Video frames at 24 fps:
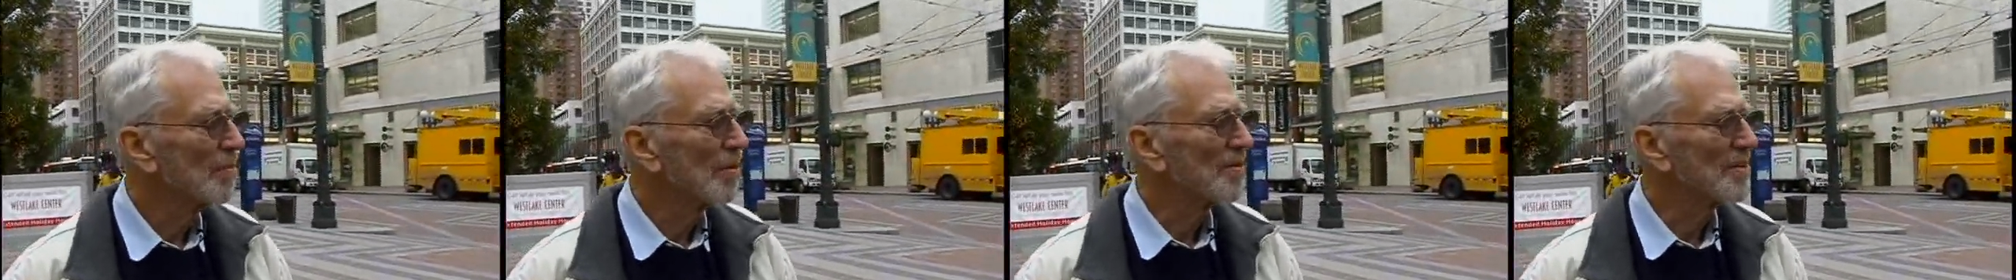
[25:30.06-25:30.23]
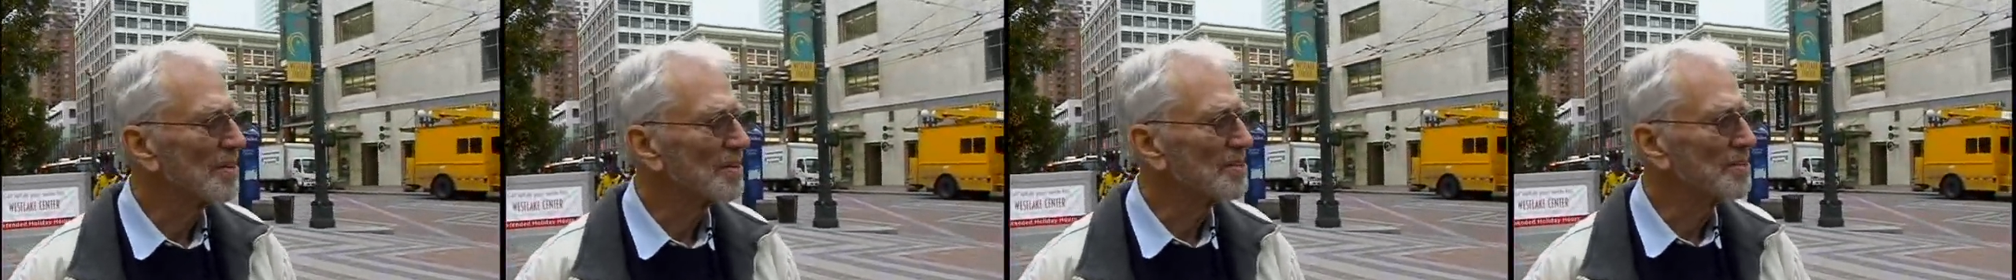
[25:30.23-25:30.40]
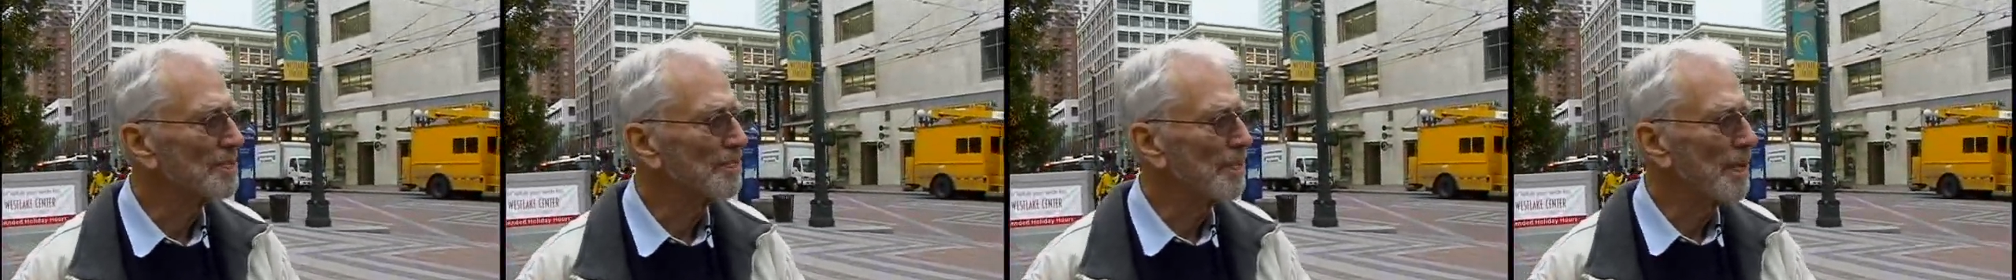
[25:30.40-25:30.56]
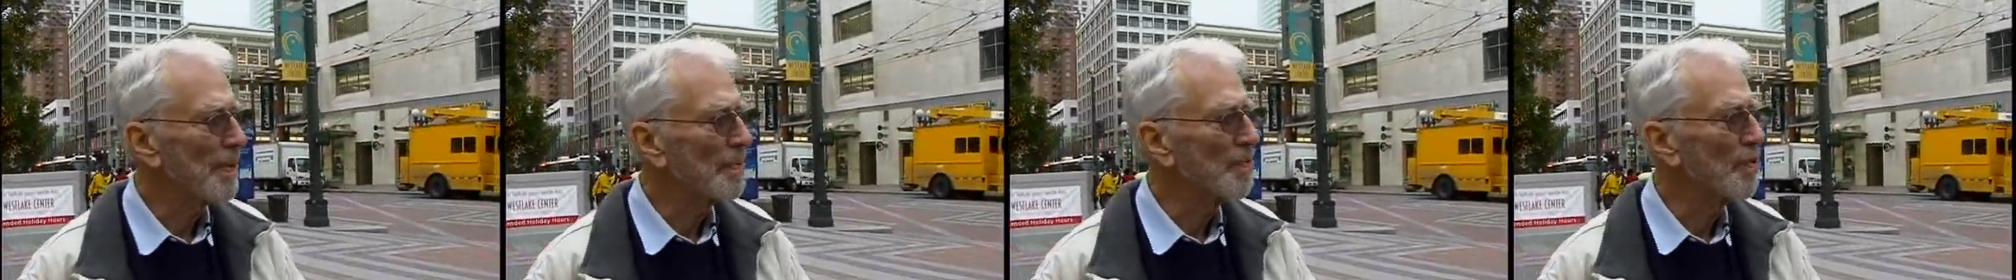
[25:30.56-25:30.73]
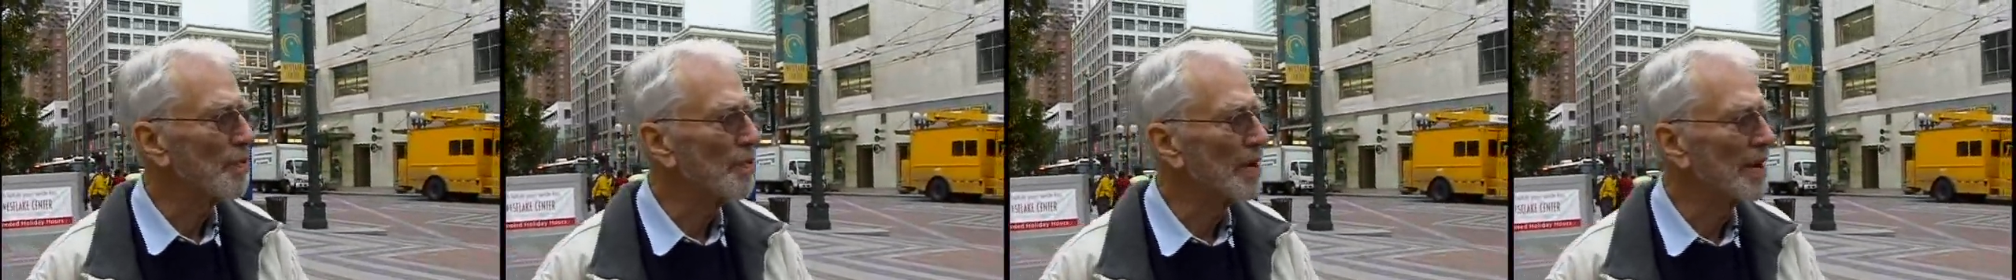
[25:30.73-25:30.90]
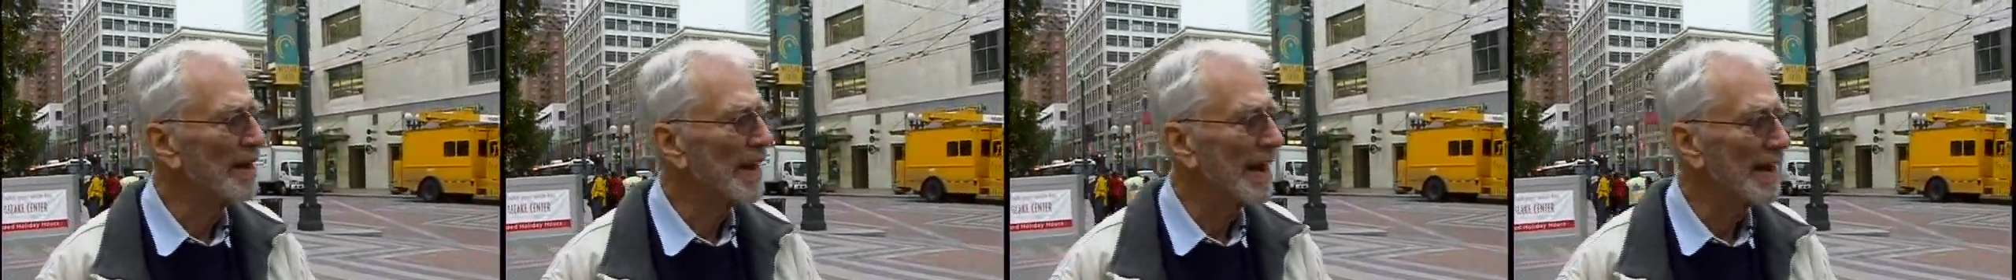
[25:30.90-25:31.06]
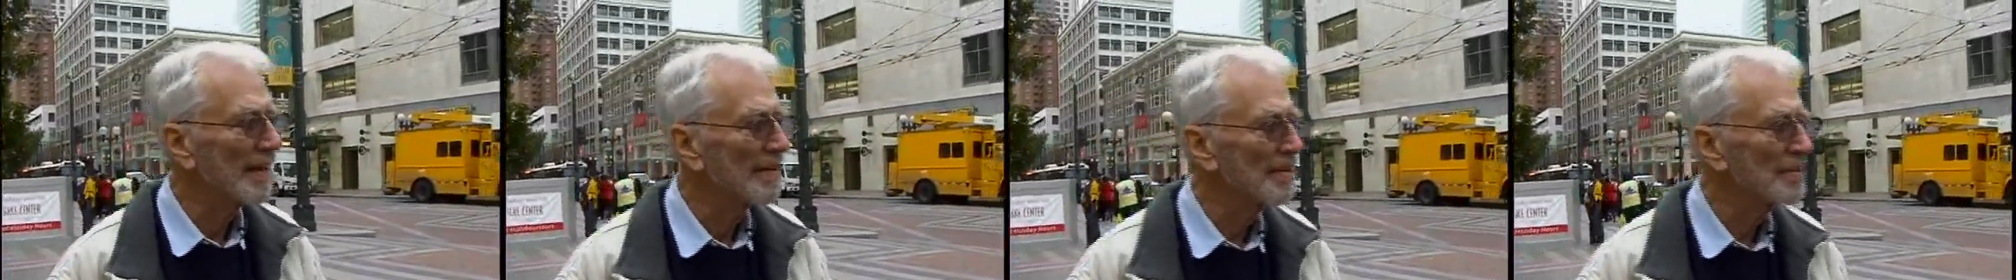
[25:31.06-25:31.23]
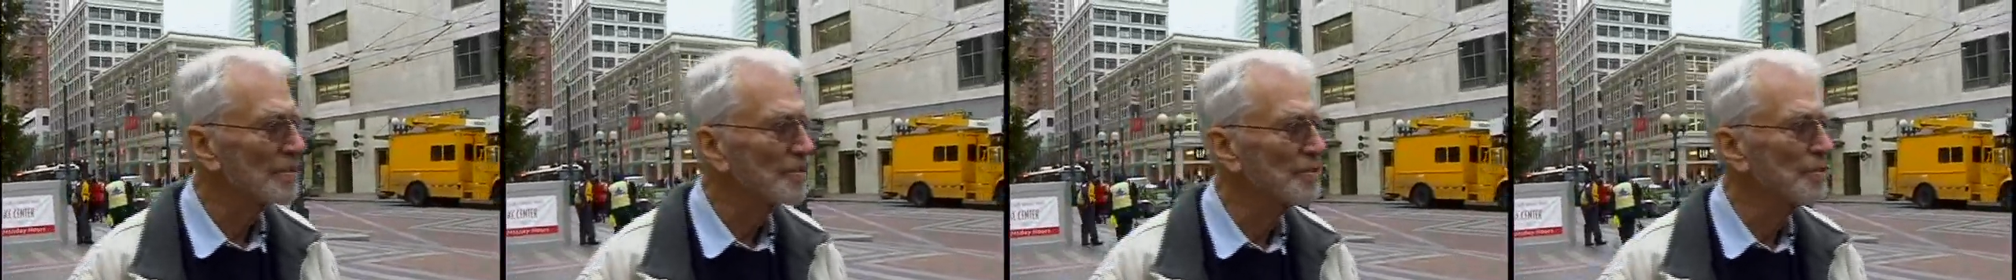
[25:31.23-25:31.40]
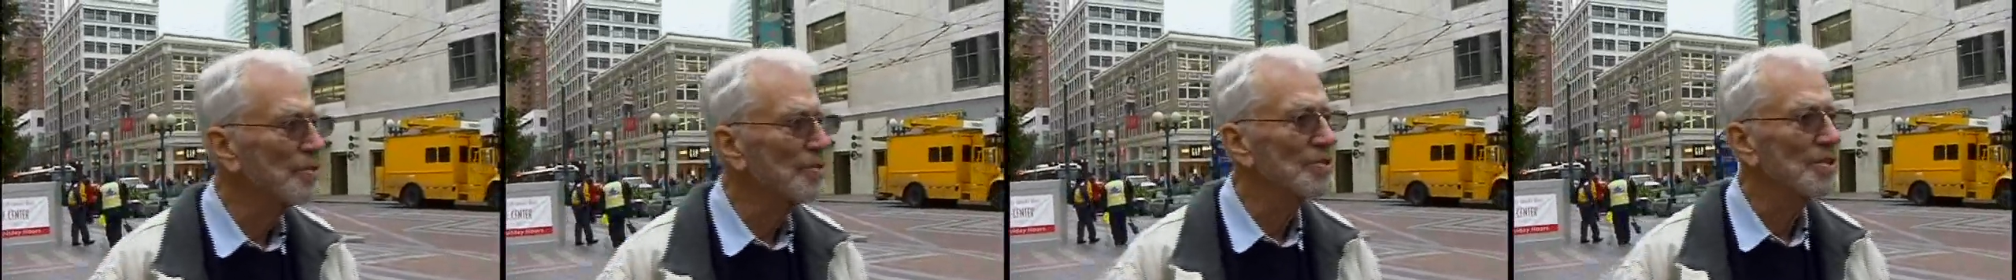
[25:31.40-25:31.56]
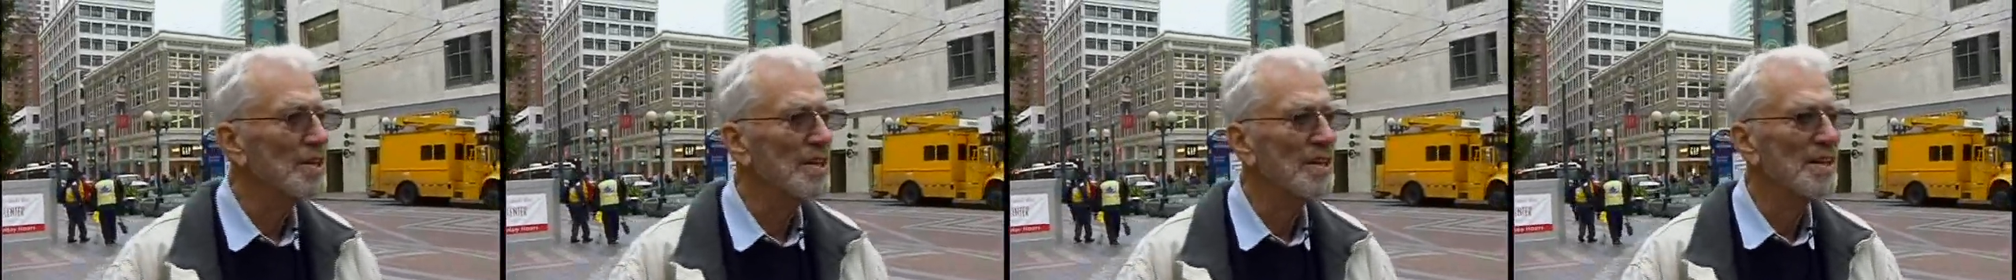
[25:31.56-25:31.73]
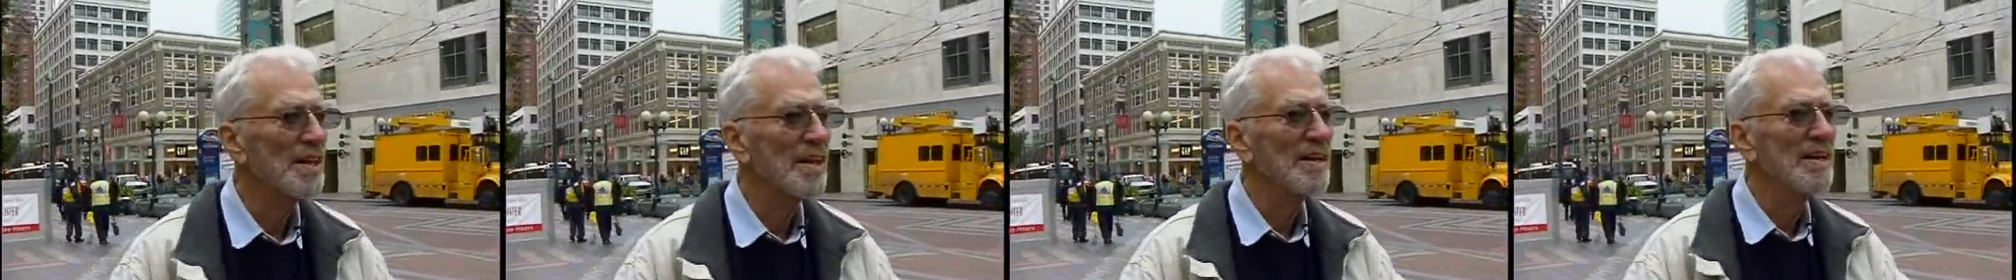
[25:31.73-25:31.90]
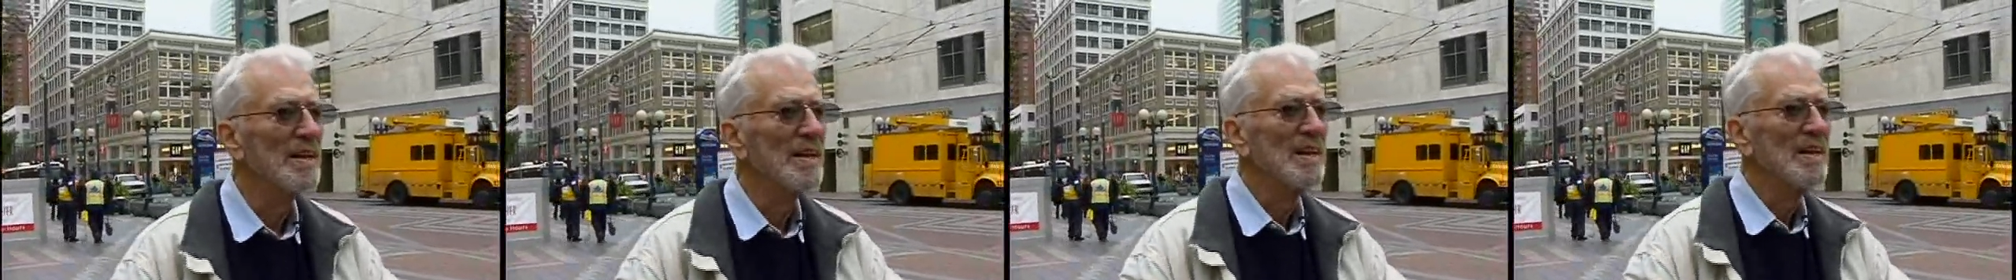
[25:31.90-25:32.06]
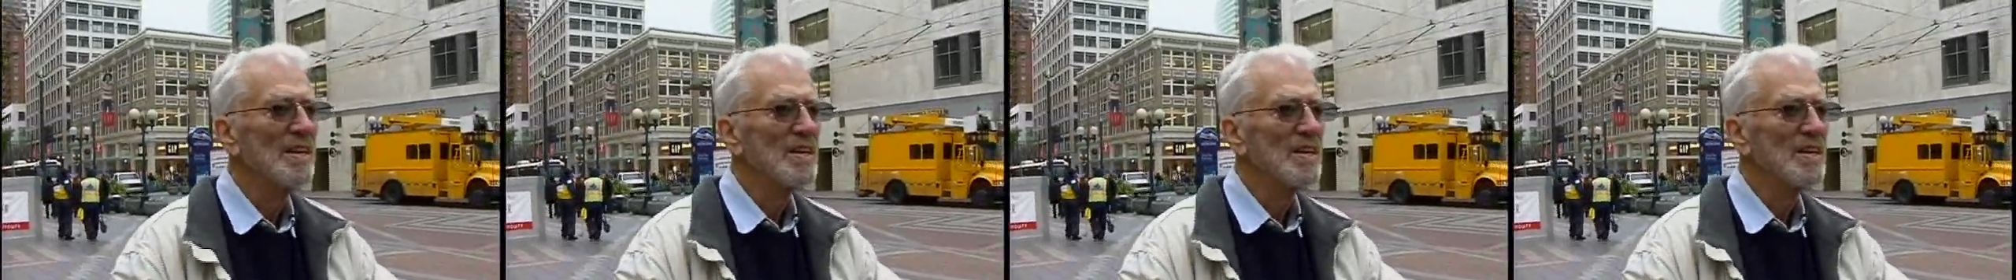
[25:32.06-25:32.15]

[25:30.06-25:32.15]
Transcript: where the people will gather. It's usually the